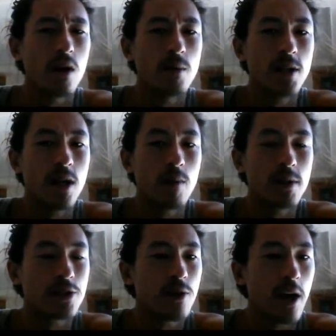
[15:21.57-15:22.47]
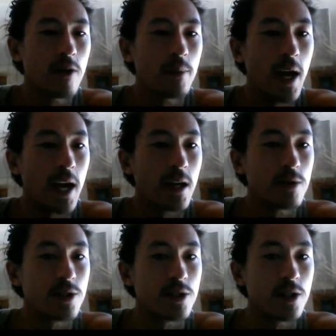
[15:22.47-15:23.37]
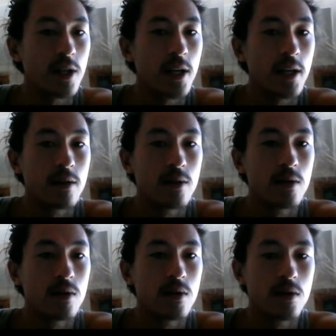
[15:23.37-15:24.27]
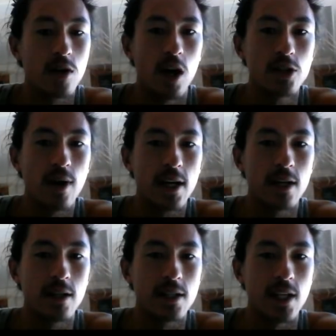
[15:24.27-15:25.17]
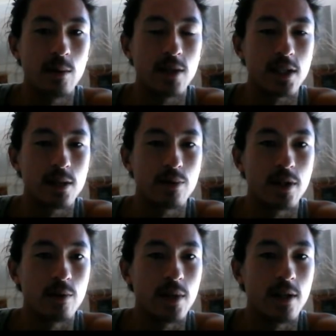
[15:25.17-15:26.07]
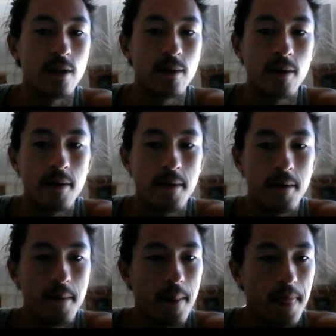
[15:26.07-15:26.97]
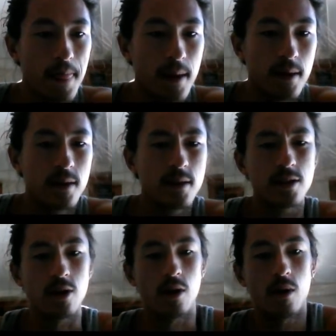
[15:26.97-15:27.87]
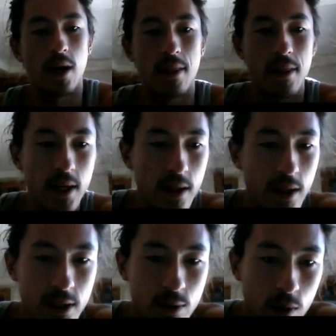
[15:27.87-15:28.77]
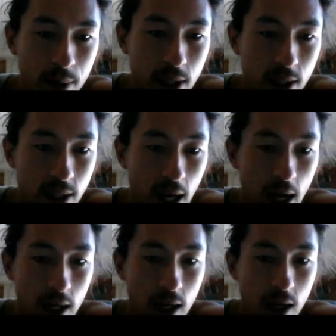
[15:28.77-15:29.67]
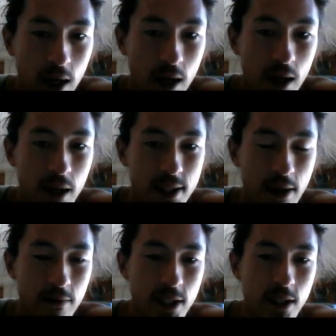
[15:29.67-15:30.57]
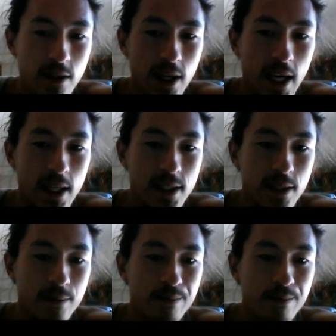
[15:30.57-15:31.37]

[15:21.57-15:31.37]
We got Windstrider back, which is good. Contract Killing Tabling is pretty weird. So I think this will be the deck. 17 lands